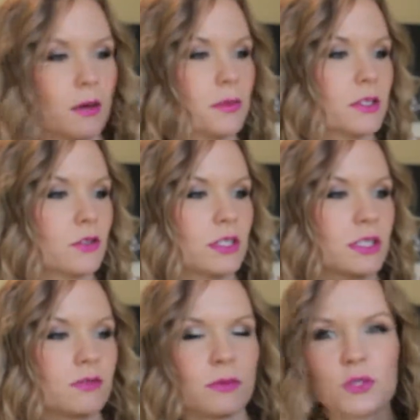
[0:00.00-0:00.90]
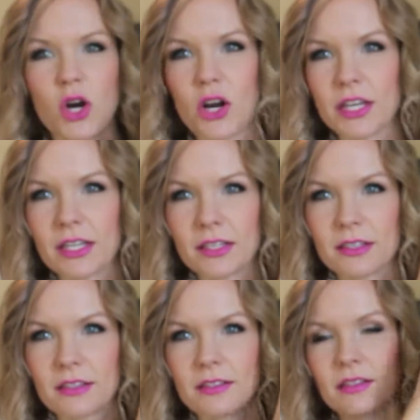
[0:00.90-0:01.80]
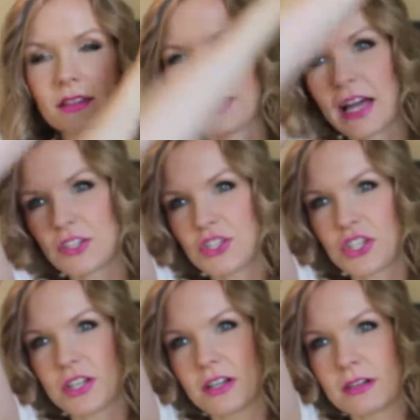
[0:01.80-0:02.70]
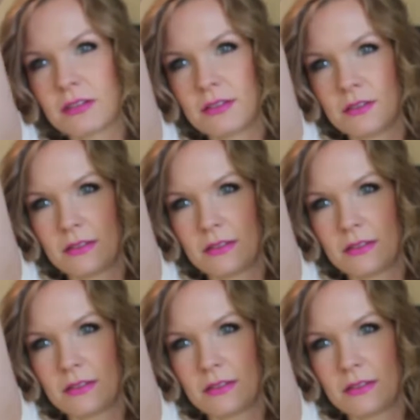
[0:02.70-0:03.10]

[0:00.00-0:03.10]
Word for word: This dress is from Target last year.